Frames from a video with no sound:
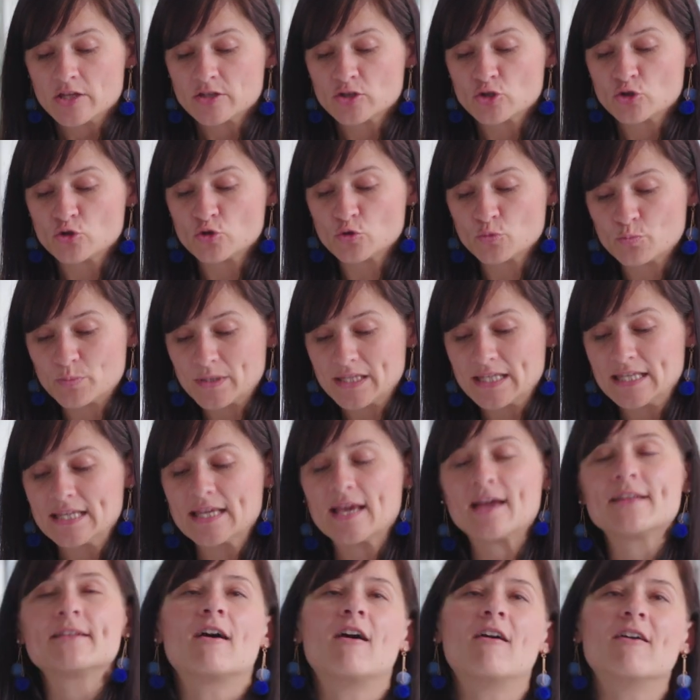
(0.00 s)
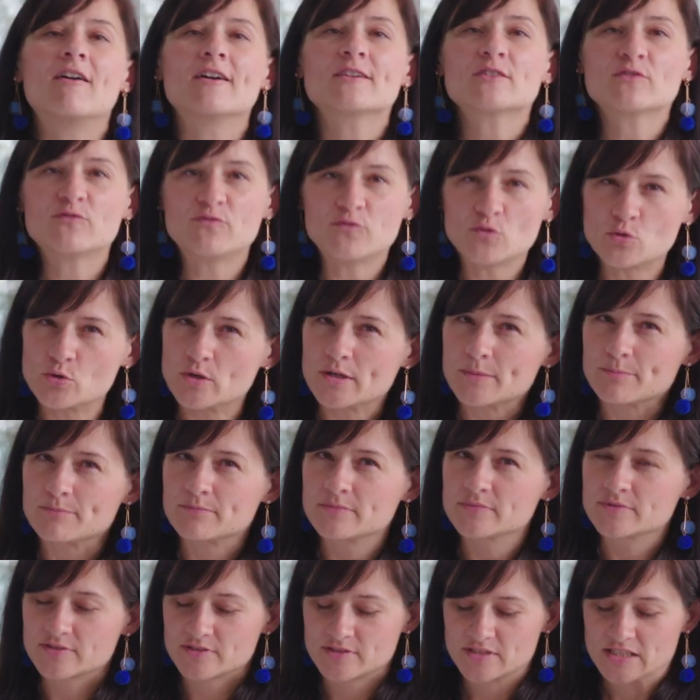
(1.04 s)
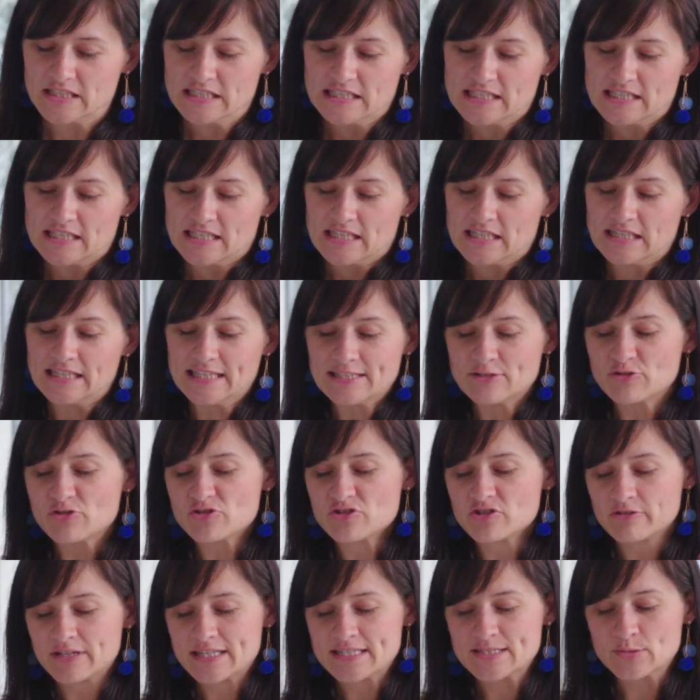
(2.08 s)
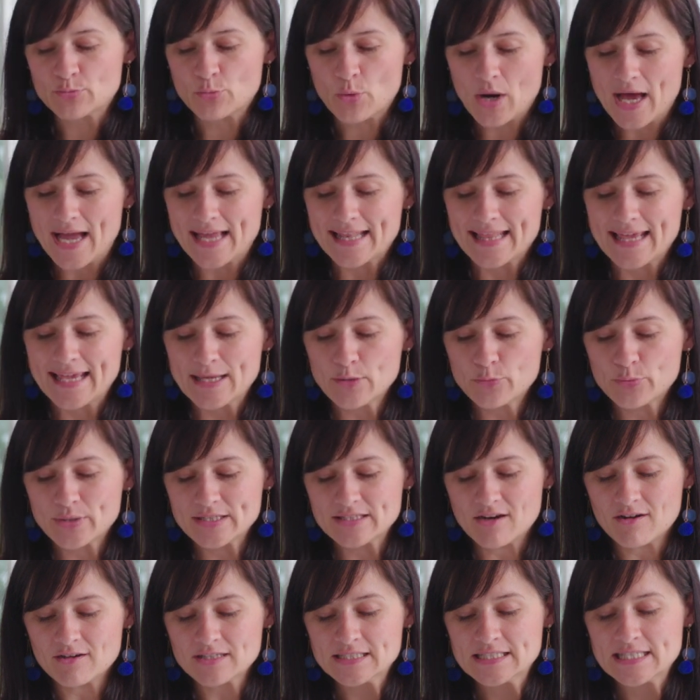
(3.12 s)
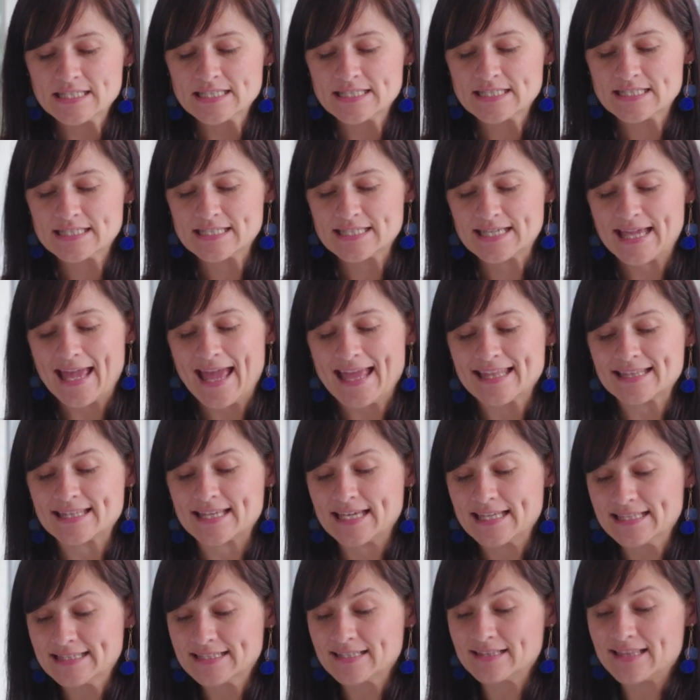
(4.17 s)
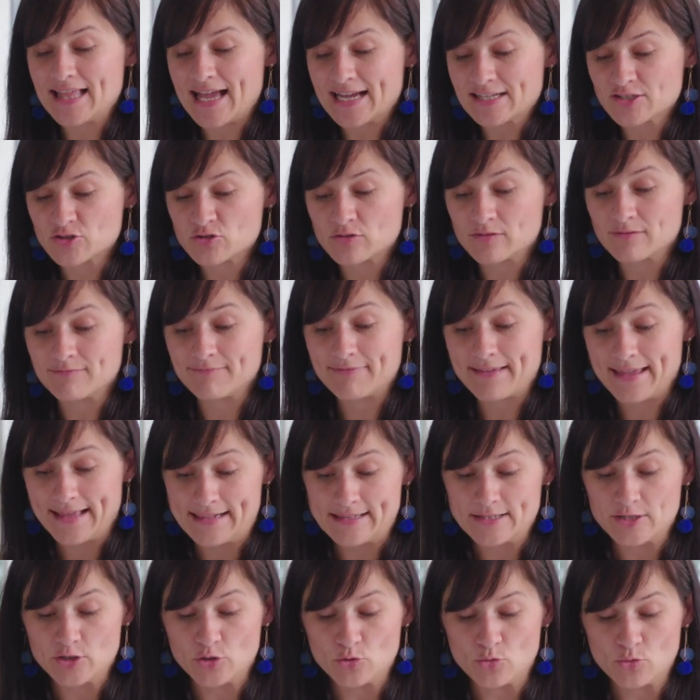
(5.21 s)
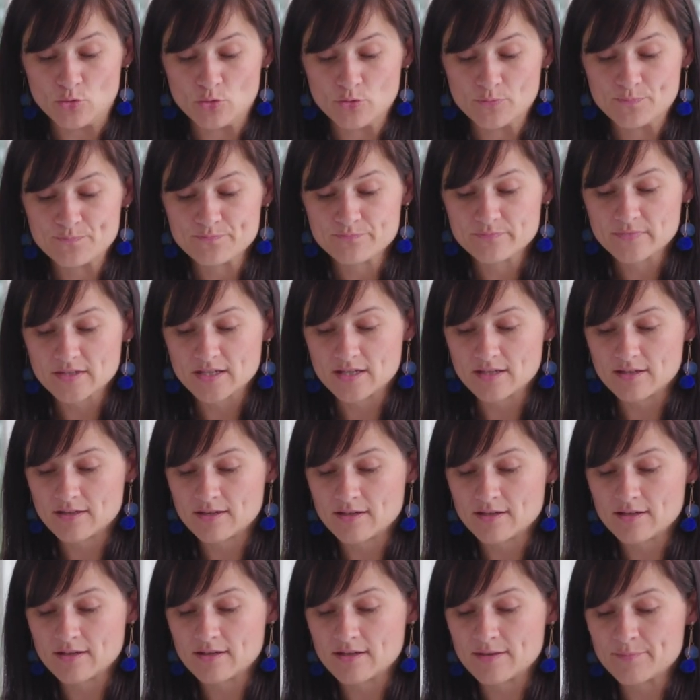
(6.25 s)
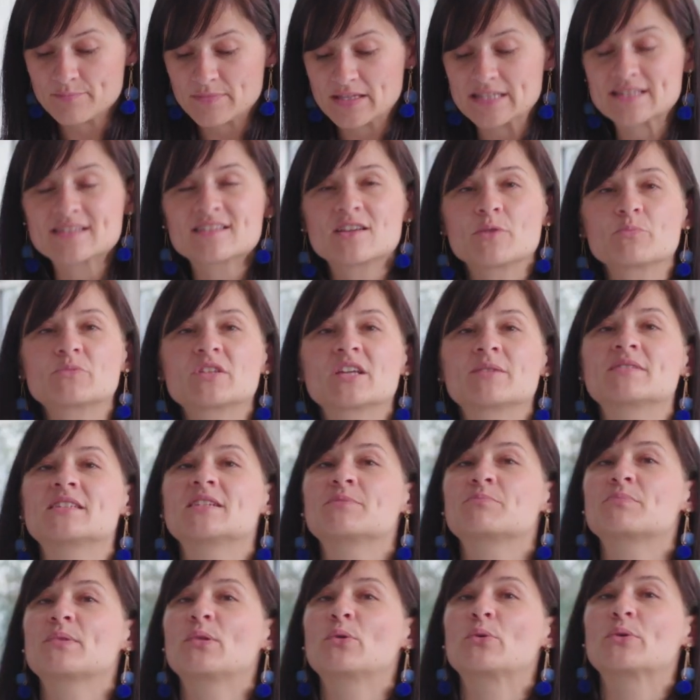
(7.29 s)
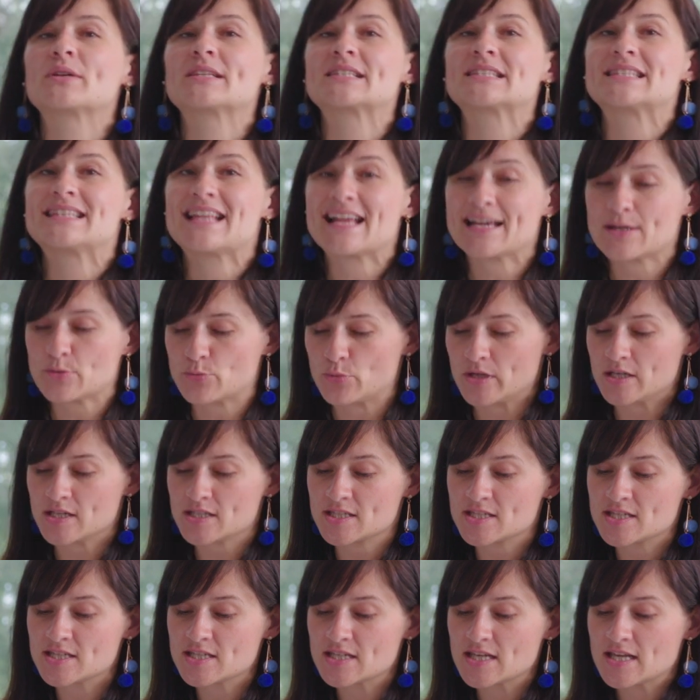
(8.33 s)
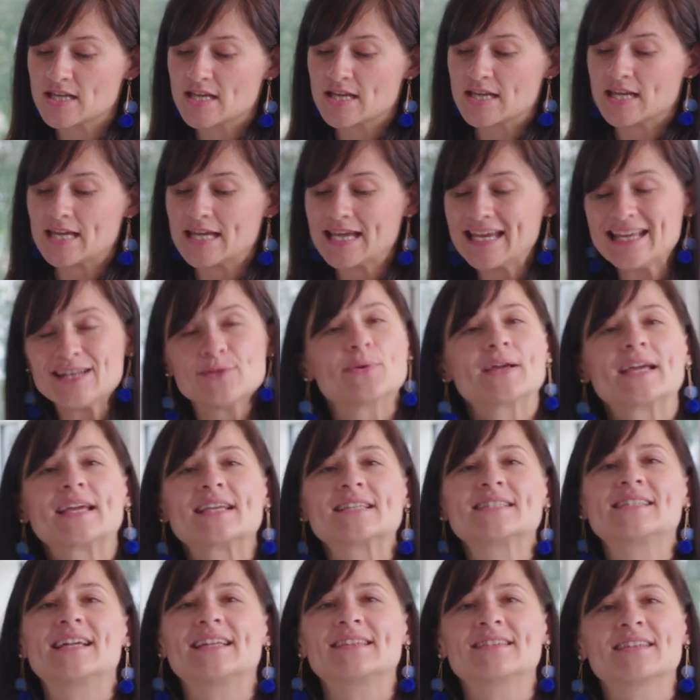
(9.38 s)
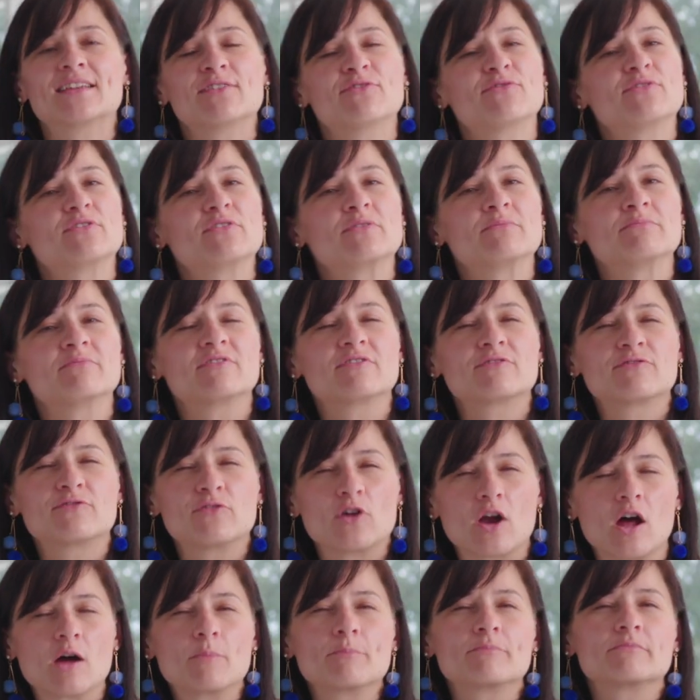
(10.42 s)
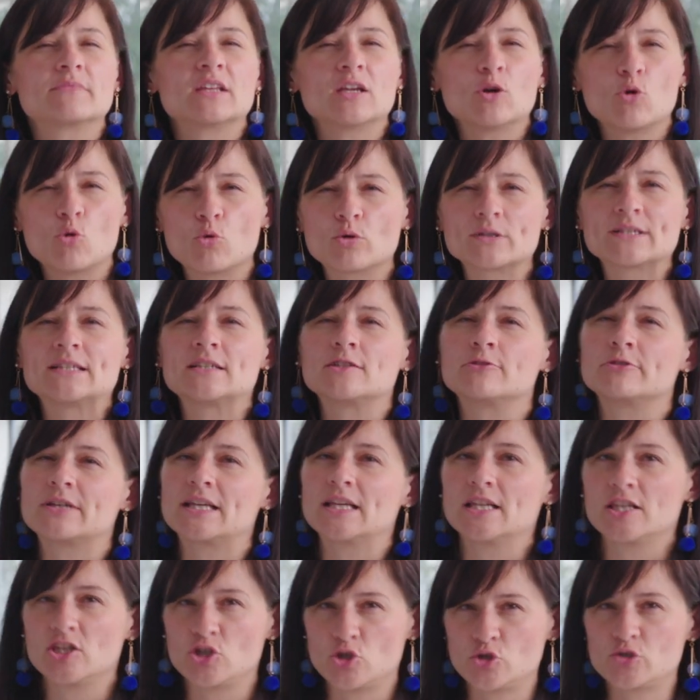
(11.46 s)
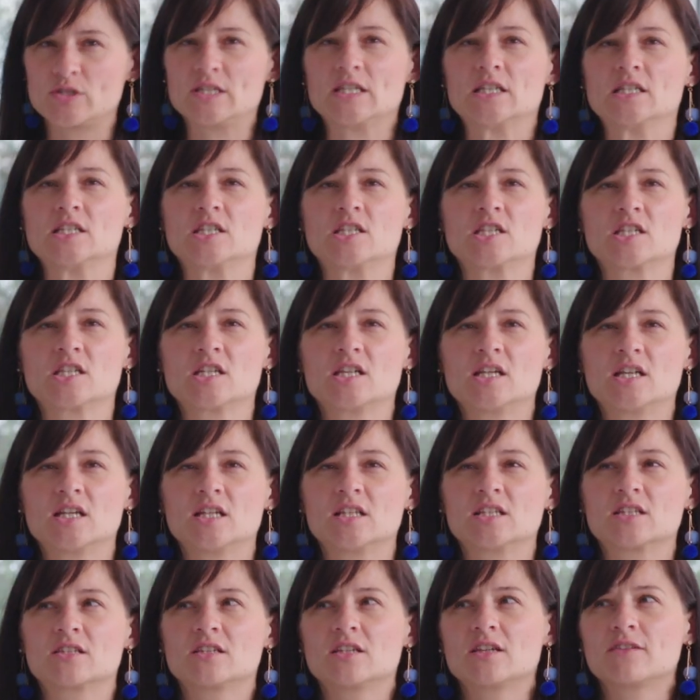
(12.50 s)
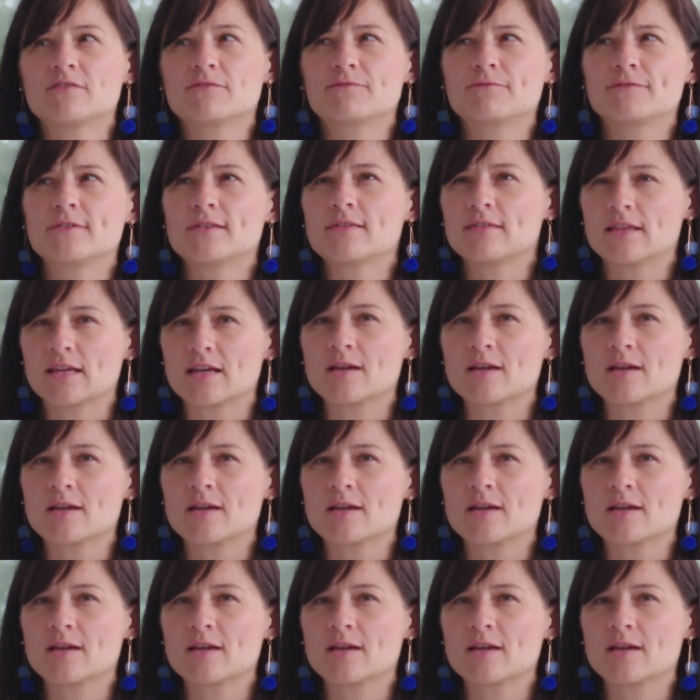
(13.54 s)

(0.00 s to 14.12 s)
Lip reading: to be an art form. Literature is writing with artistic and intellectual value that sometimes deploys language in ways that differ from the ordinary usage. If you think